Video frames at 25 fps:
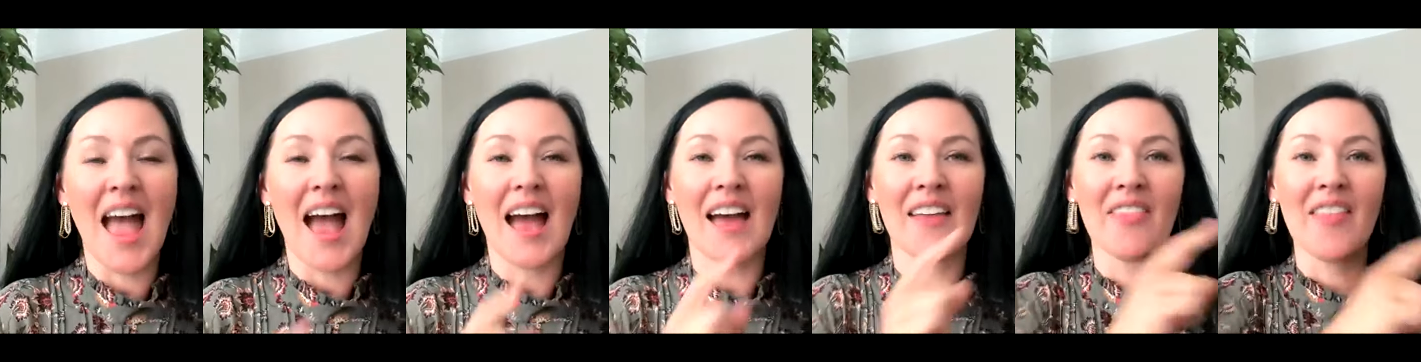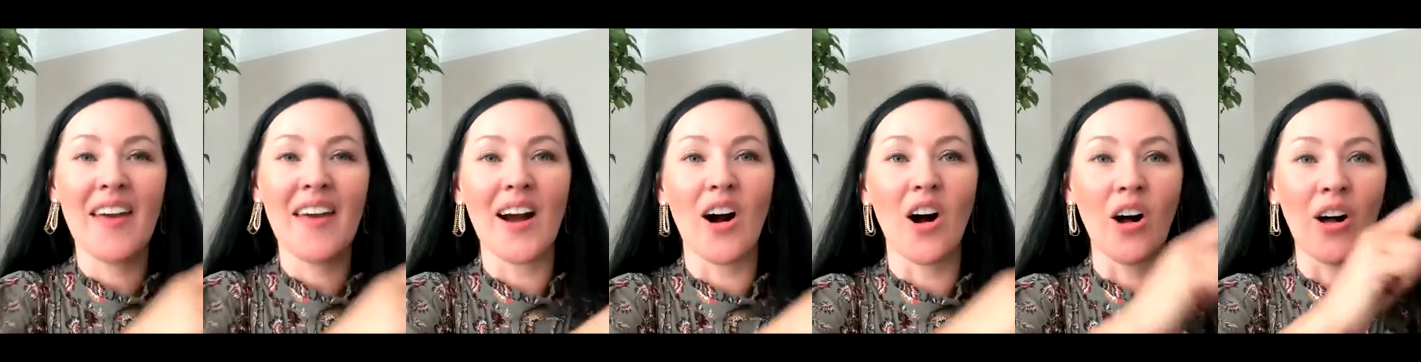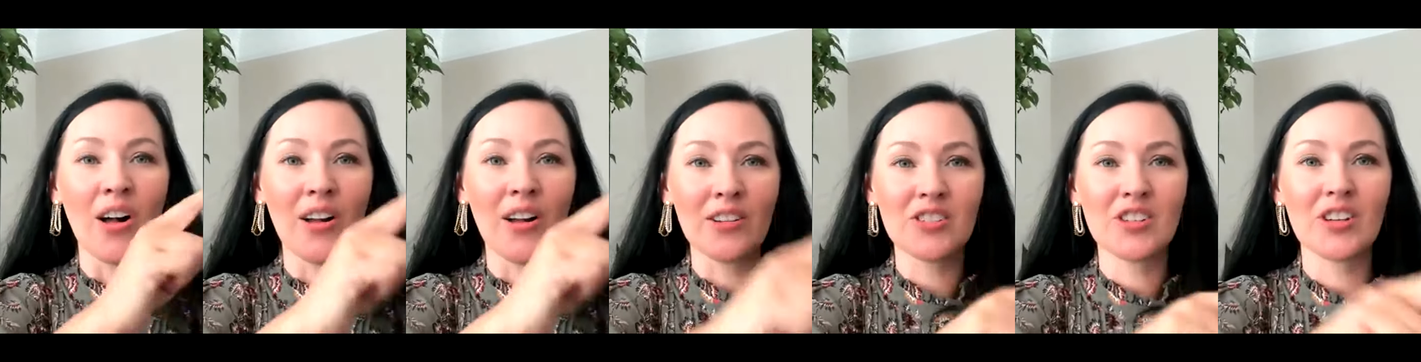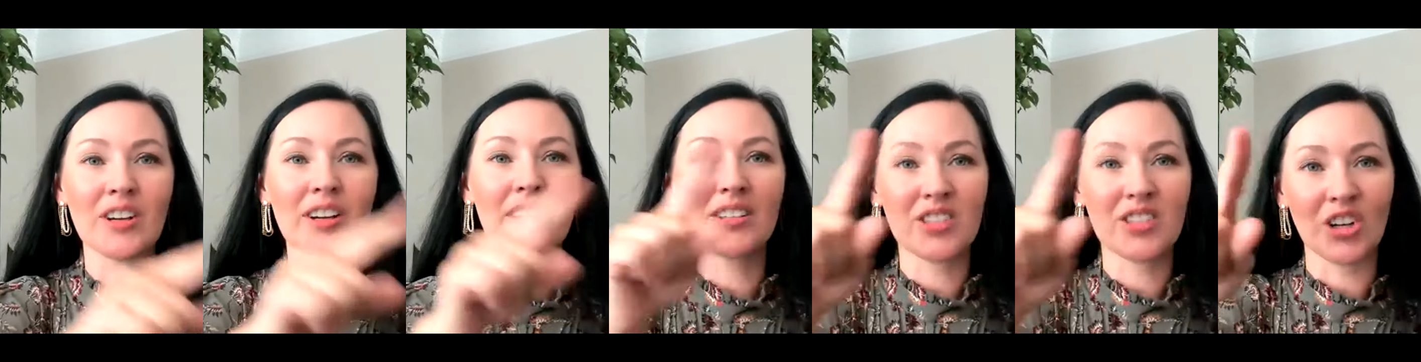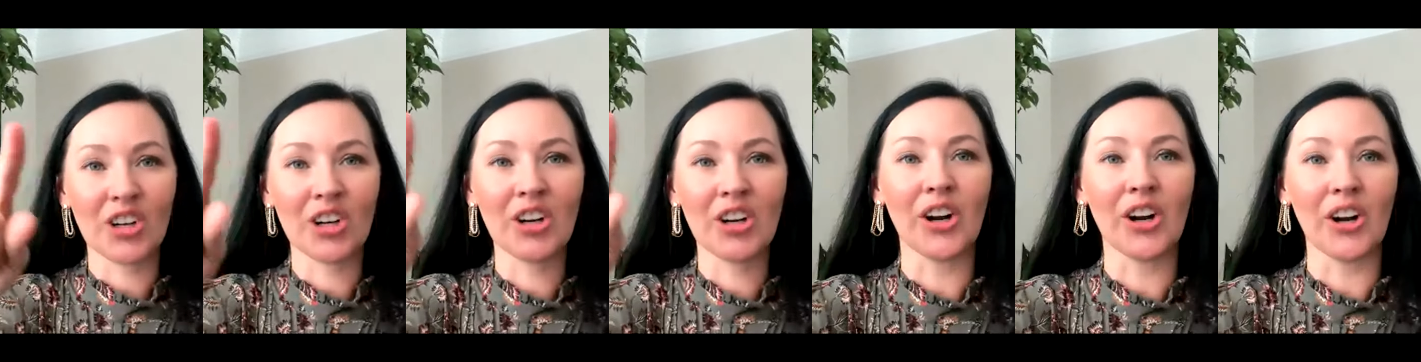and they all took a
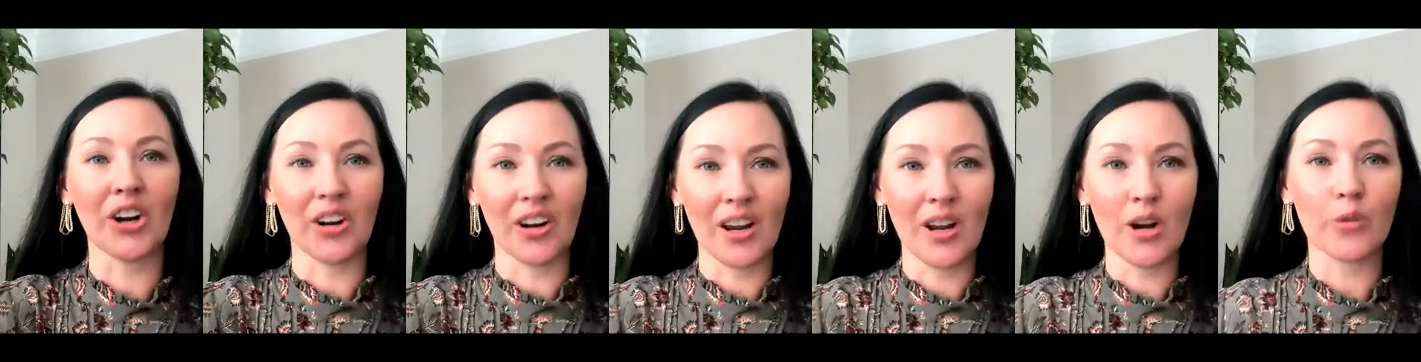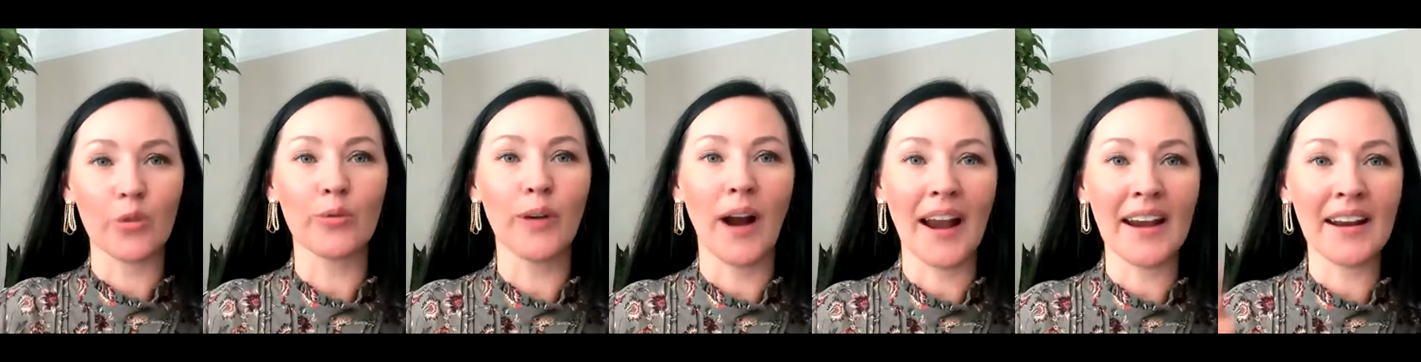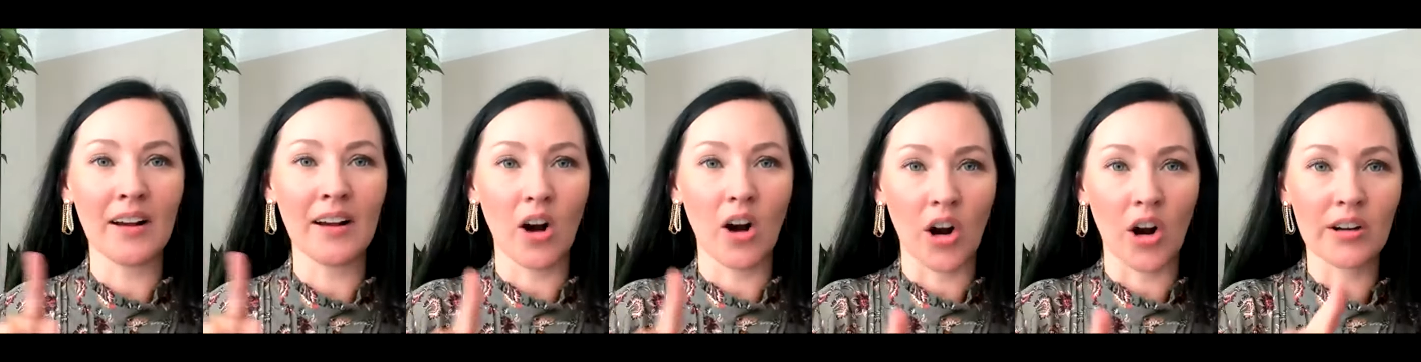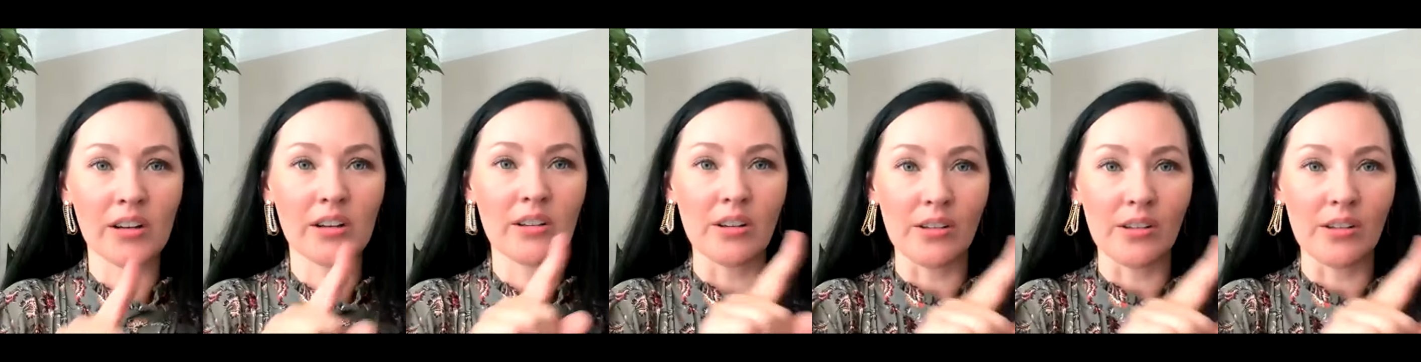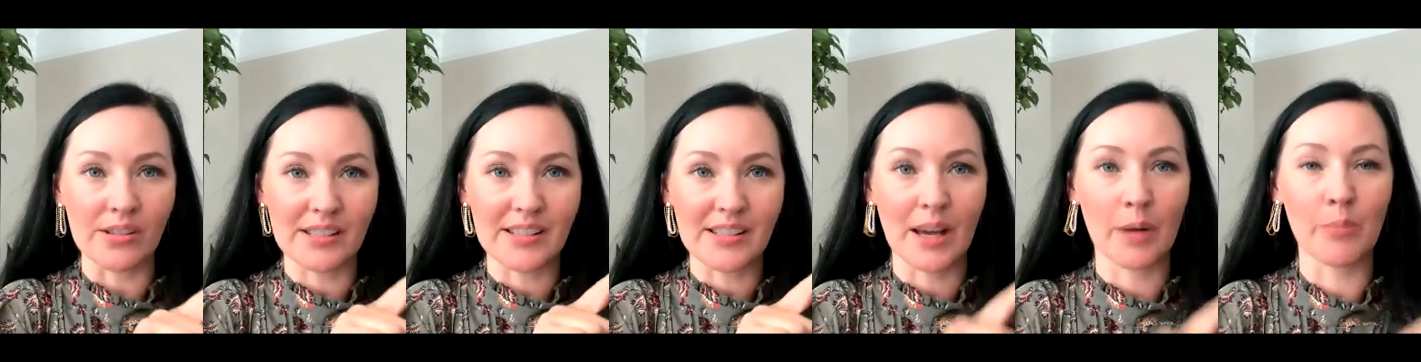turn writing
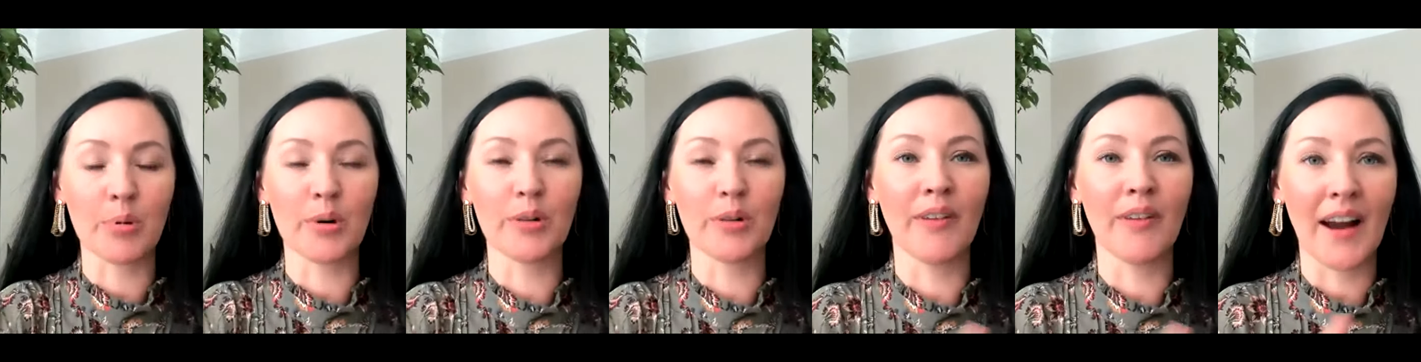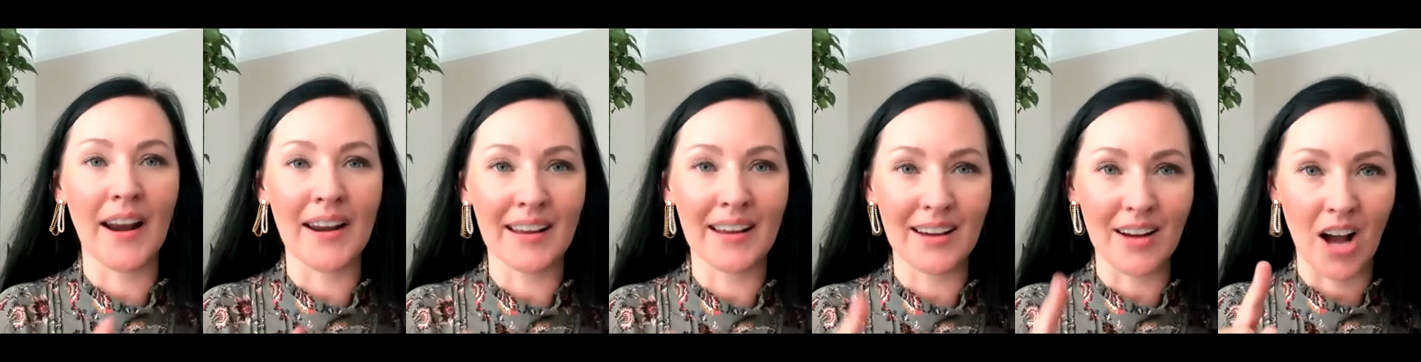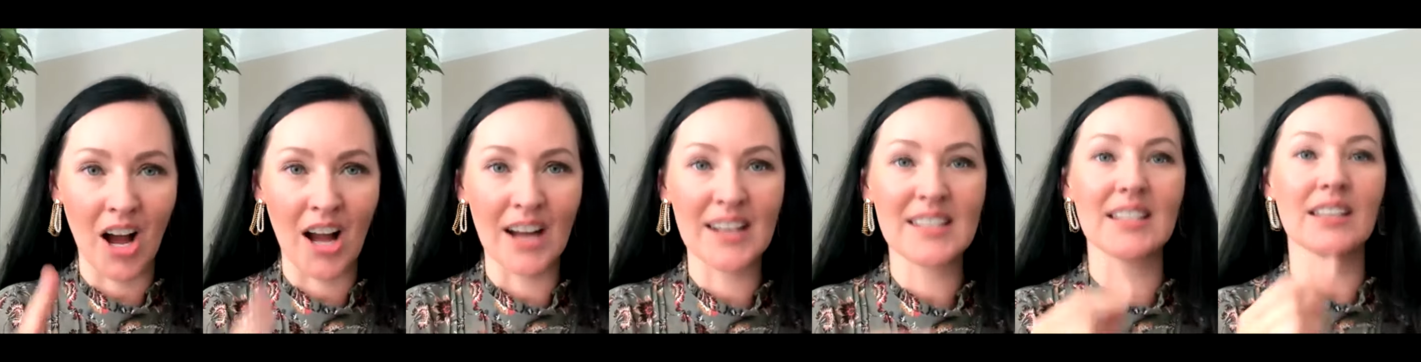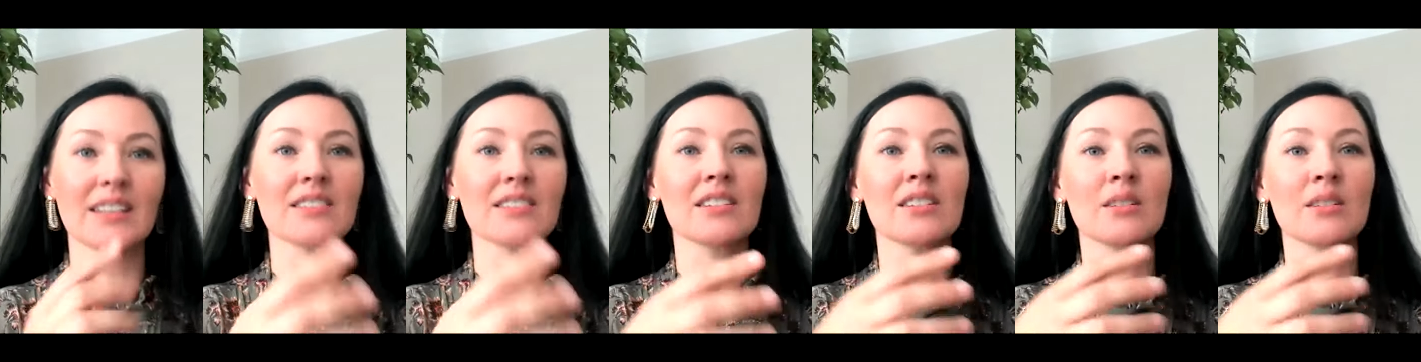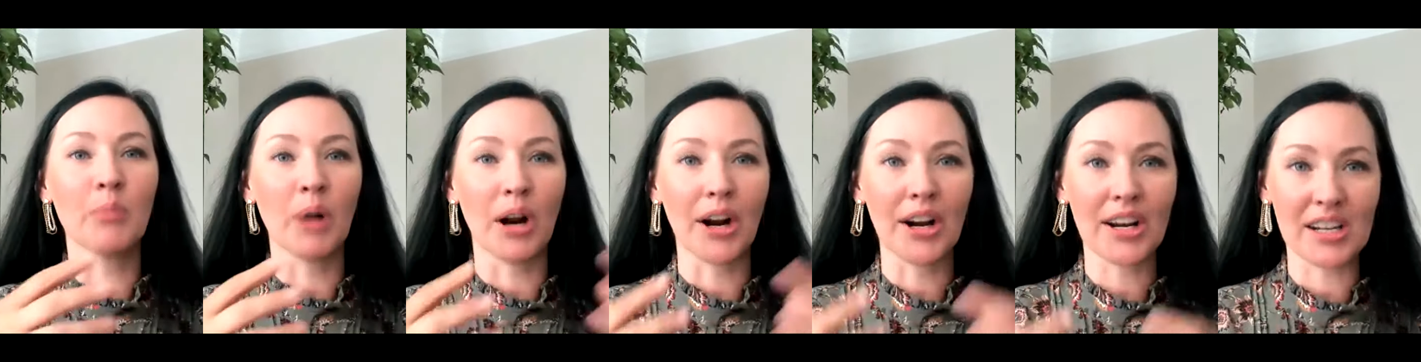articles and providing content to the
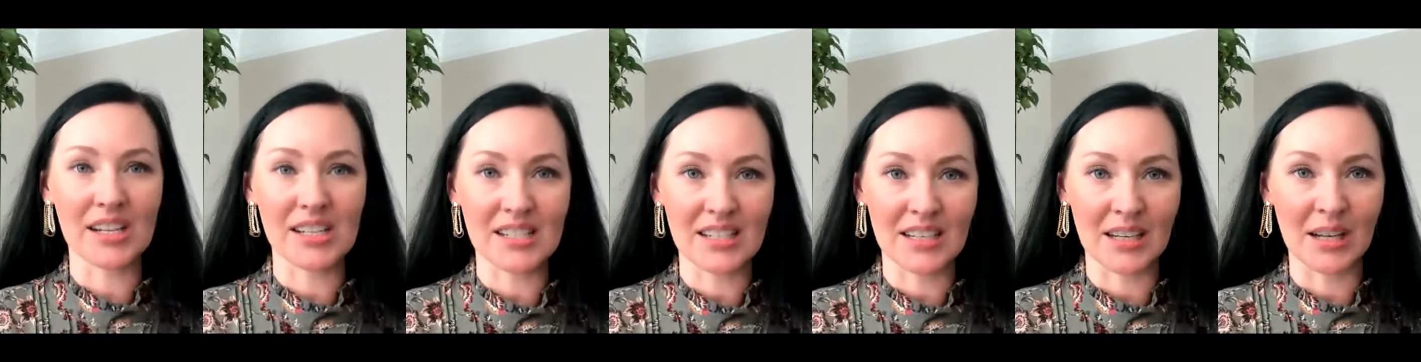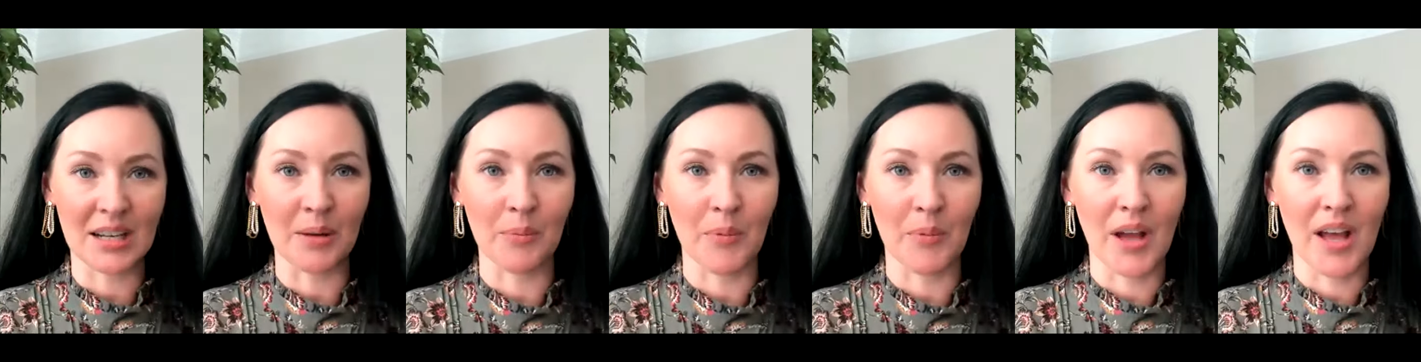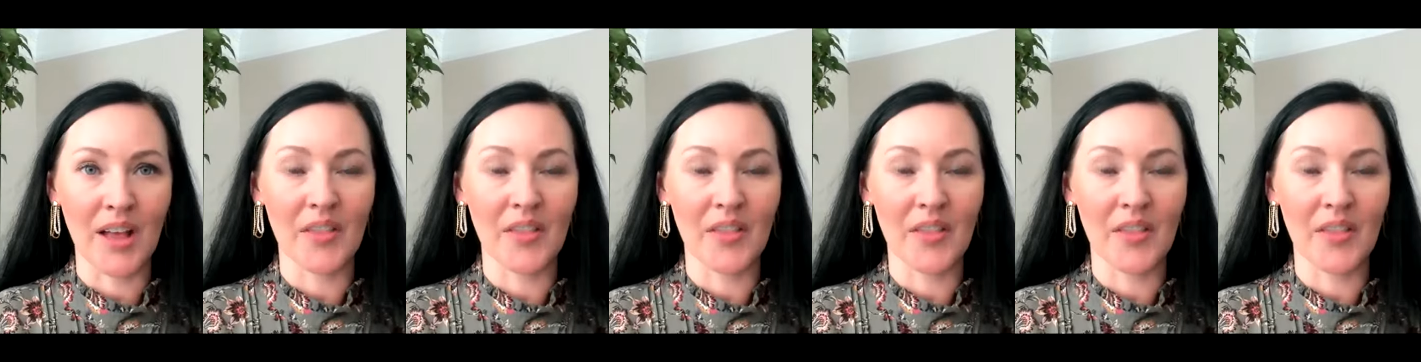marketing team